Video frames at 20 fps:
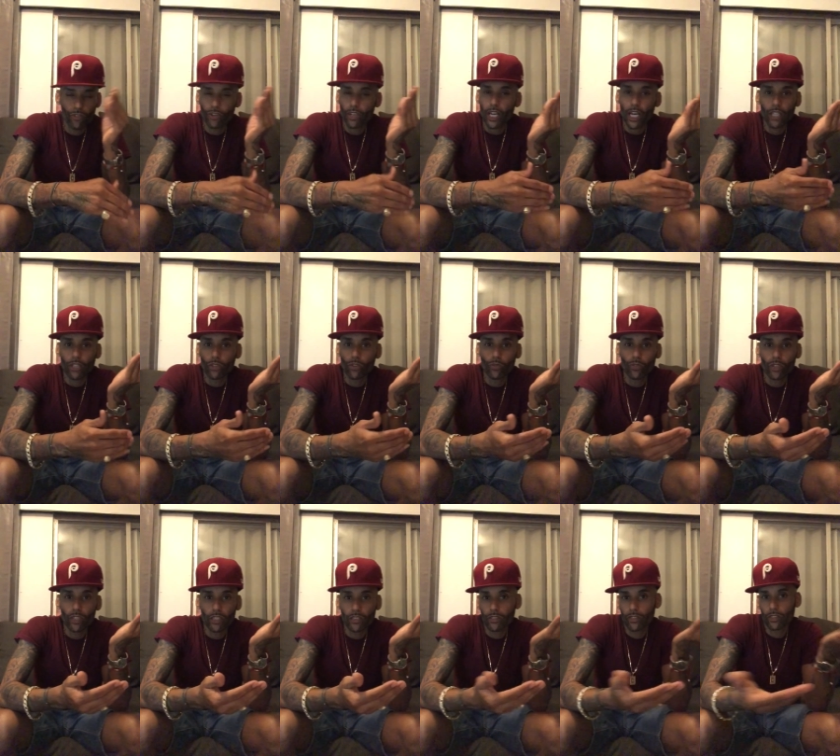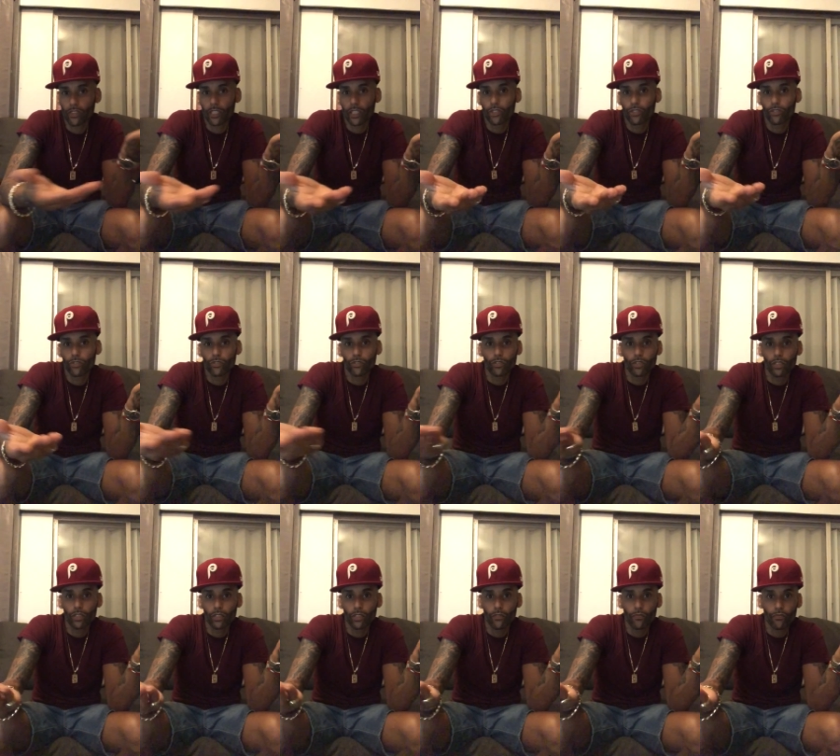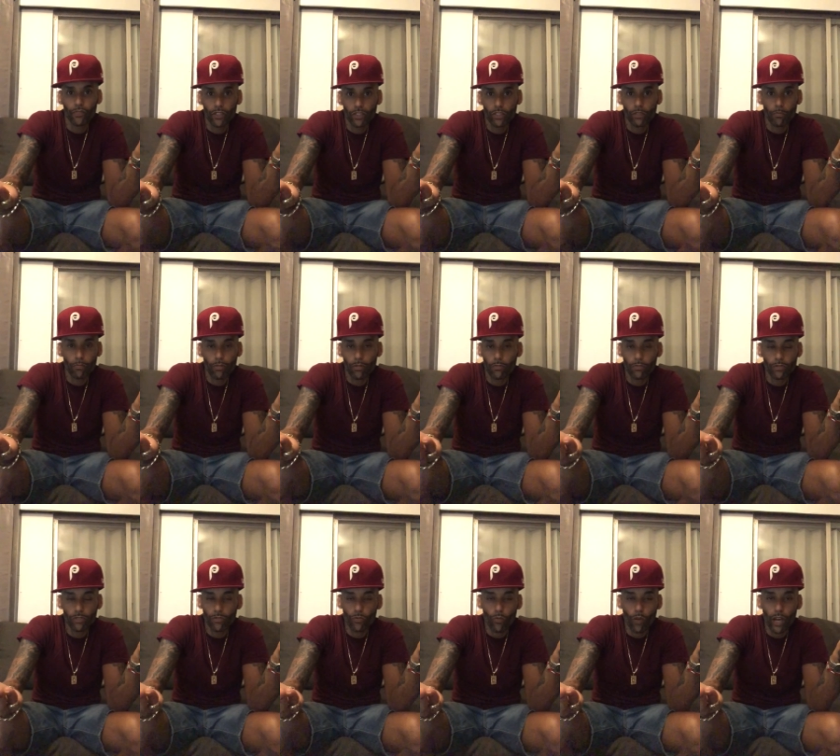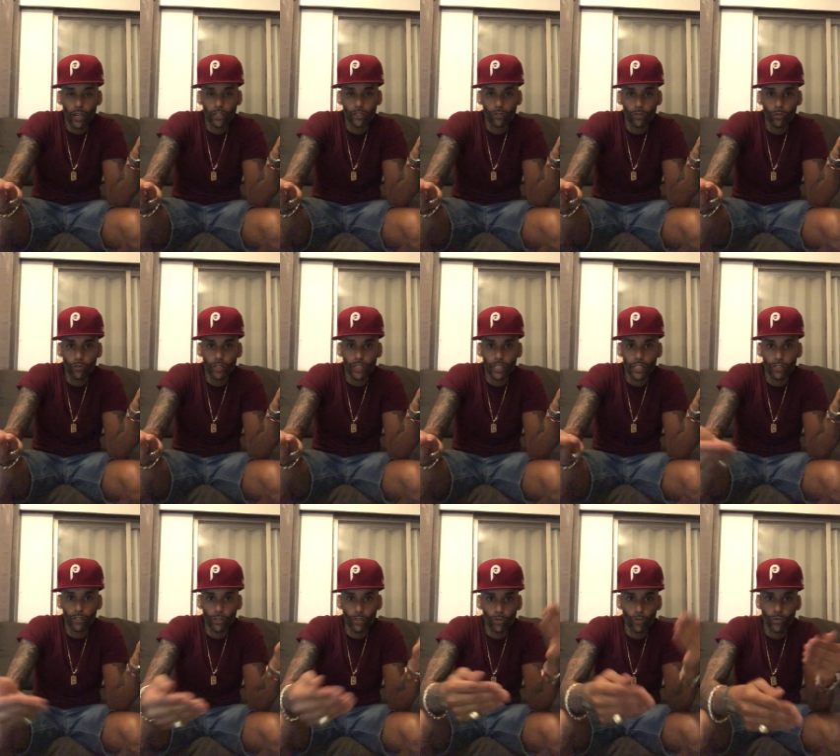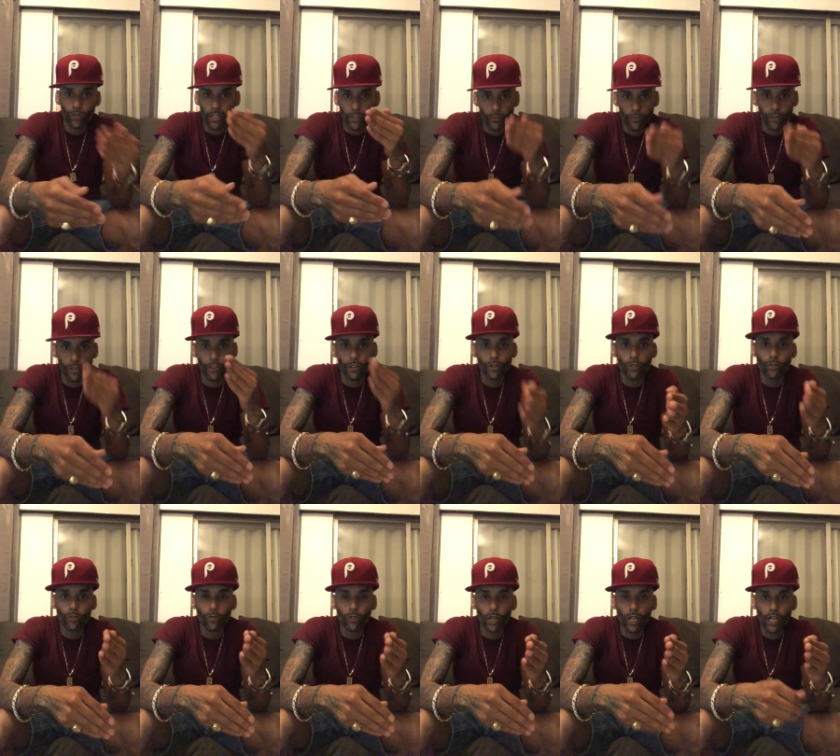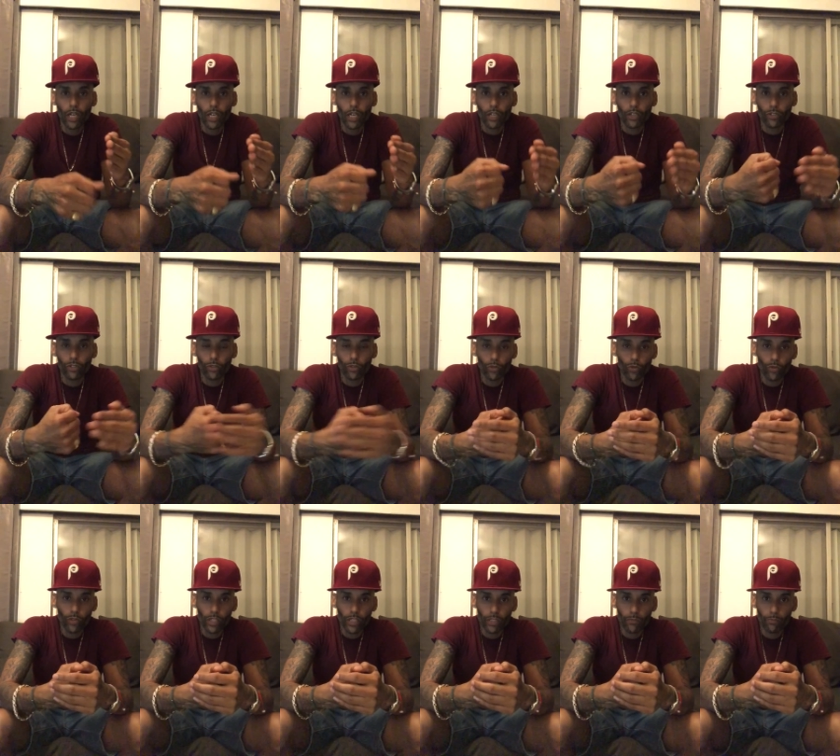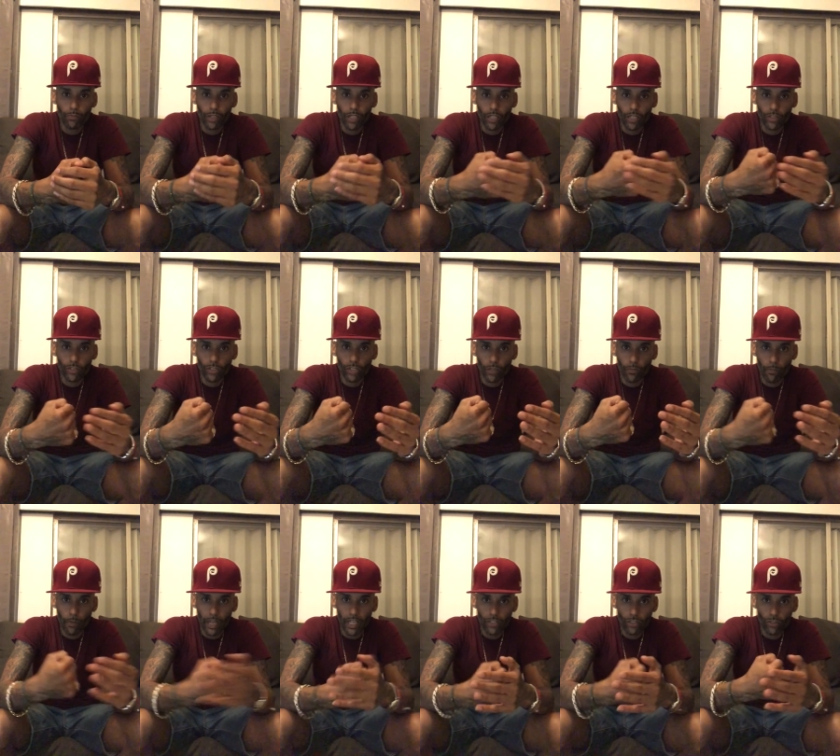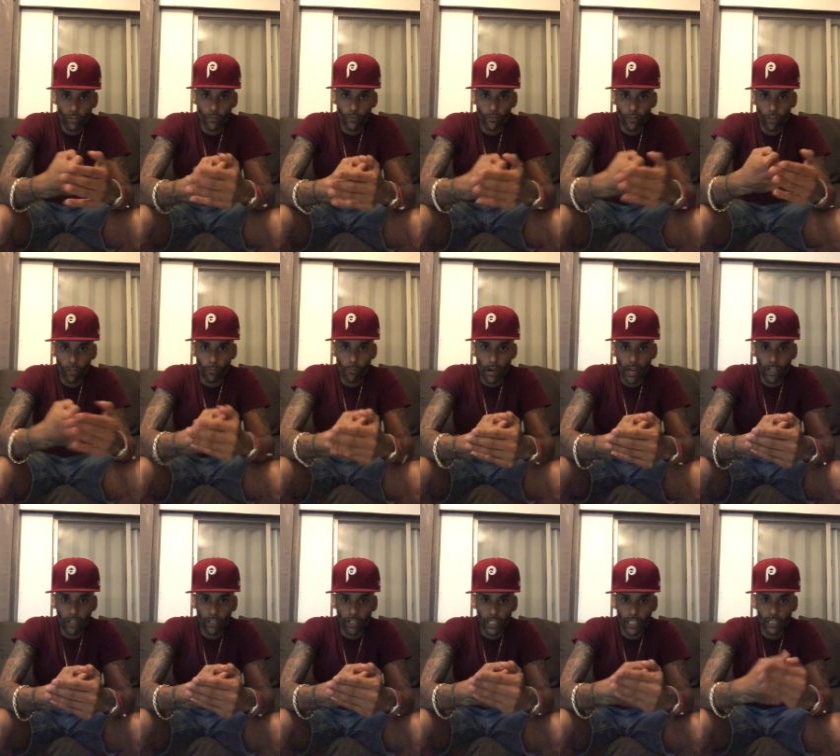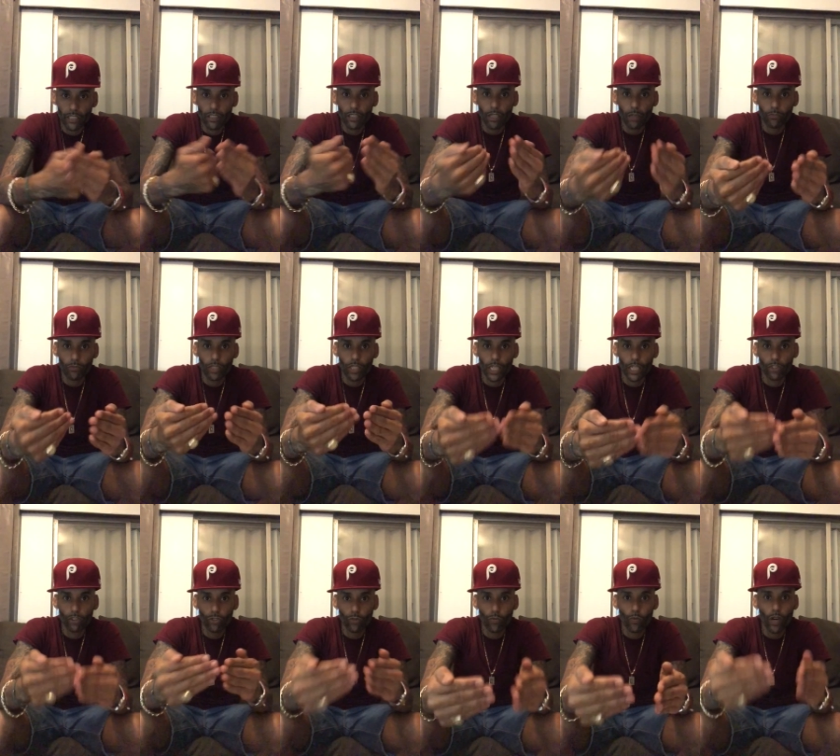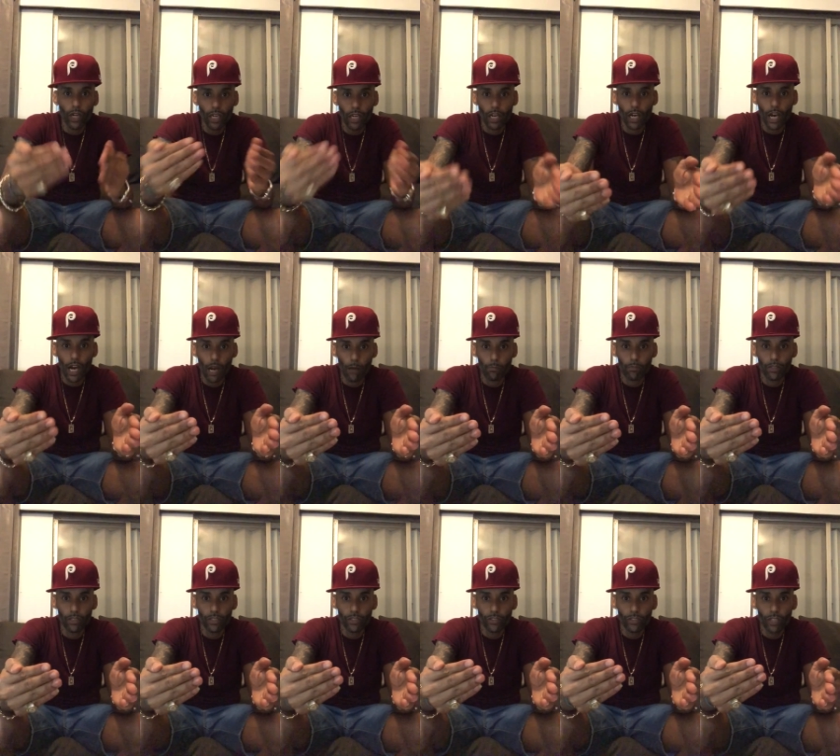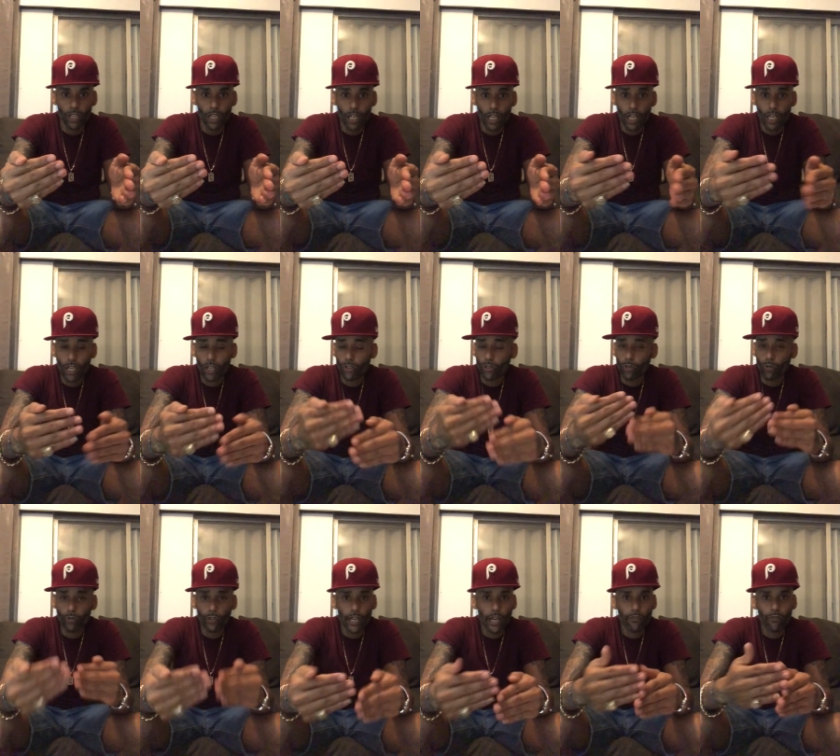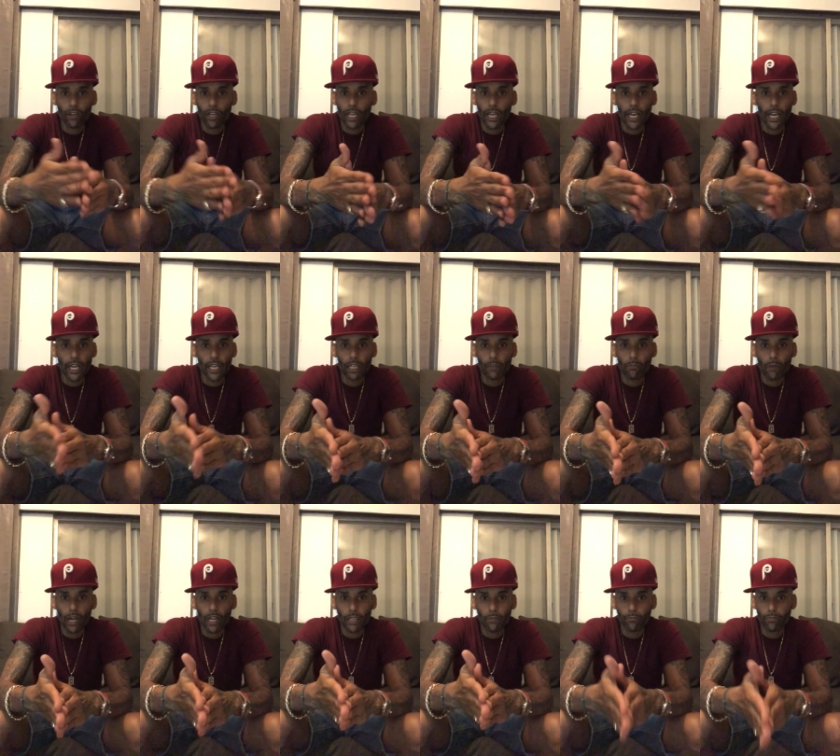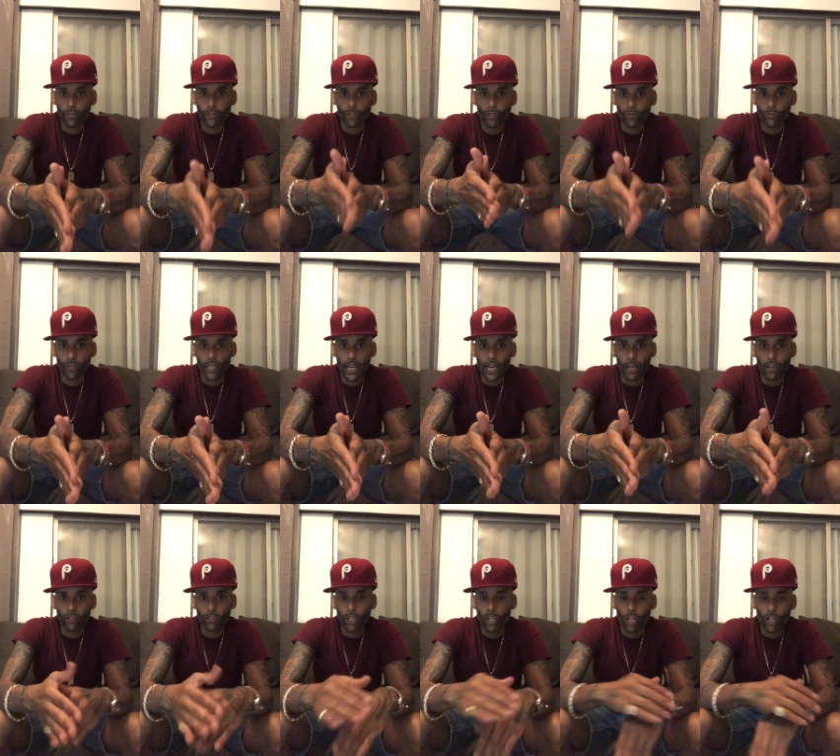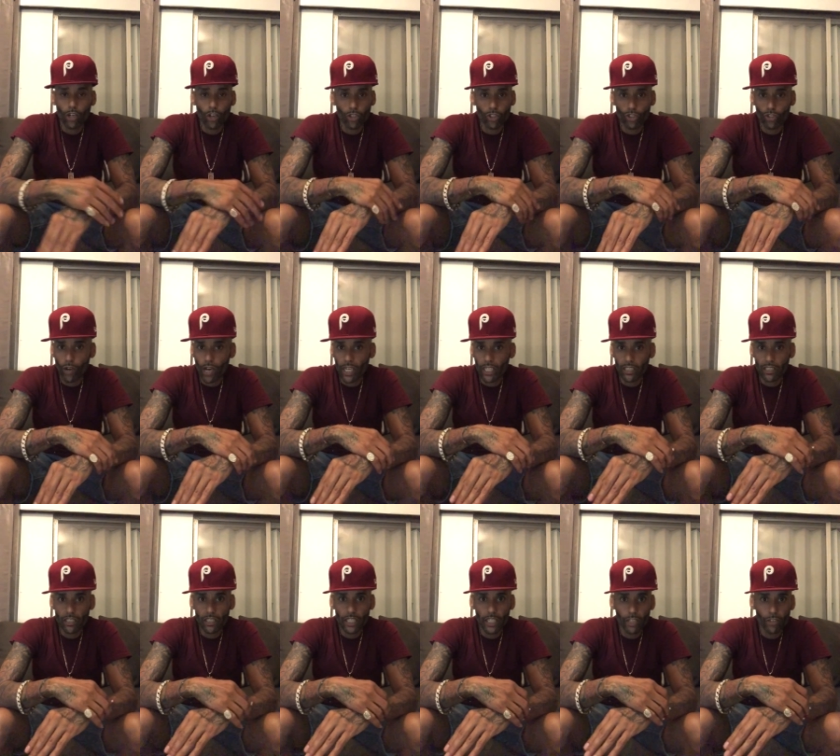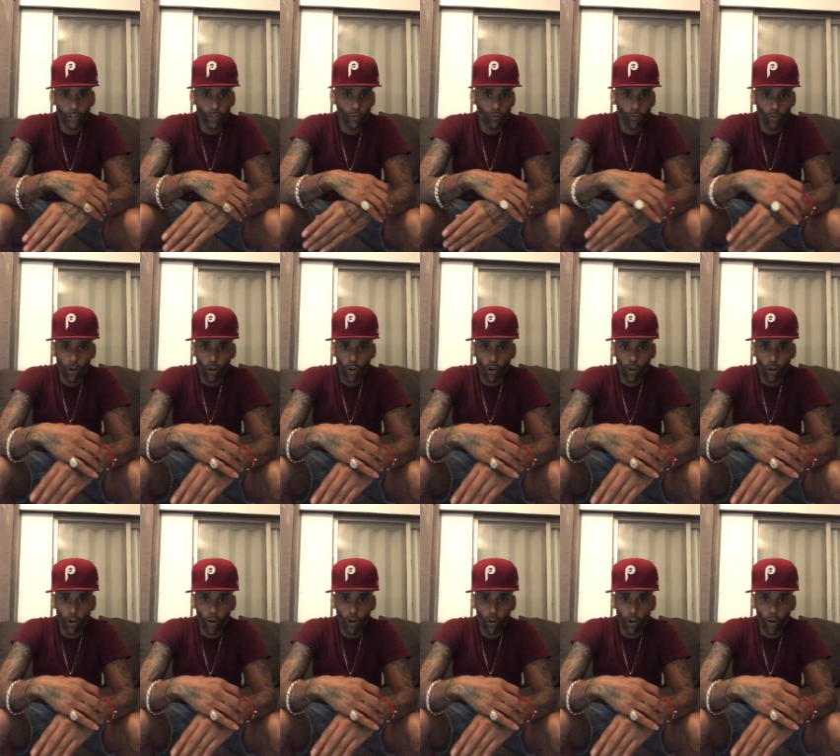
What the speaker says: you're not doing it. Then it defeats the purpose of why you're doing it. You're doing it for you. You're doing it because it makes you feel better and it's something that you want to accomplish. Don't ever let anybody put you down or try to steer you